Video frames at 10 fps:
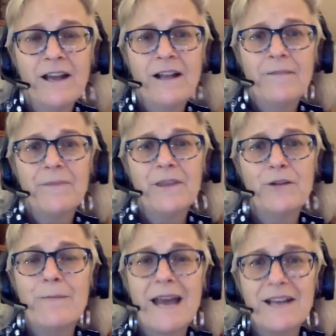you know,
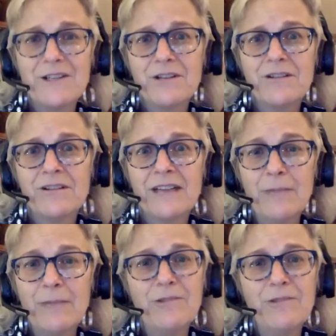magical
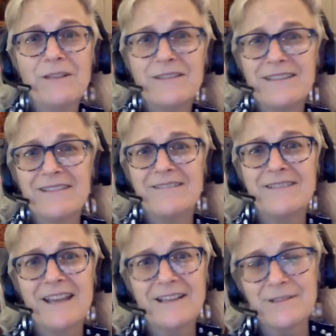implements. And
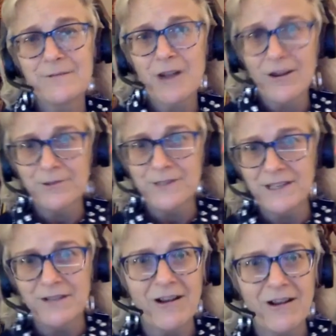as Arthur C.
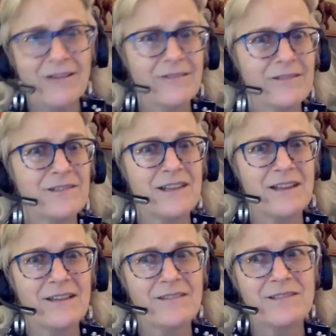Clarke, the
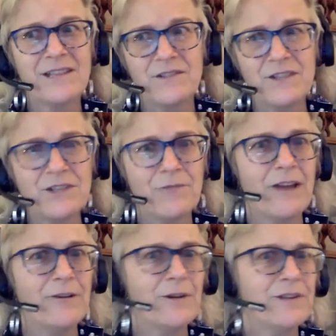science fiction
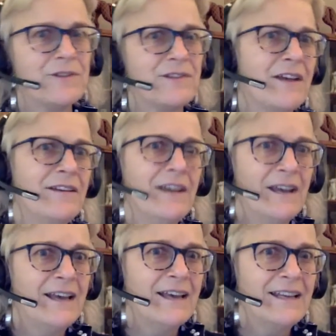writer, has said,
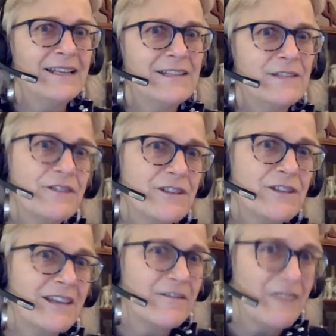any
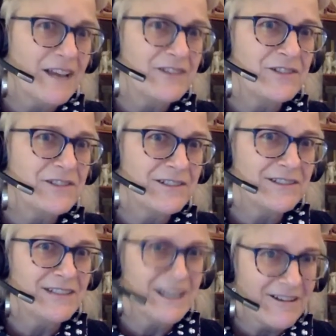sufficiently advanced
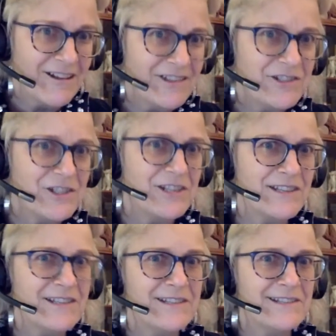technology is
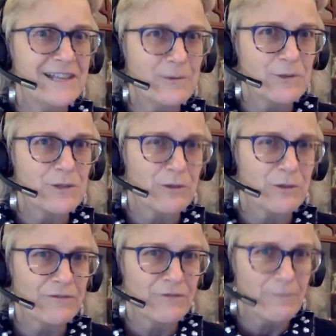indistinguishable
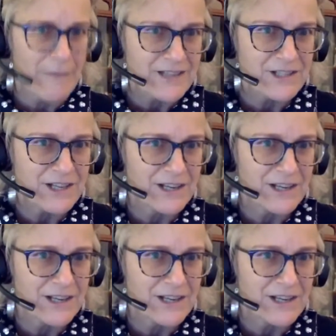from magic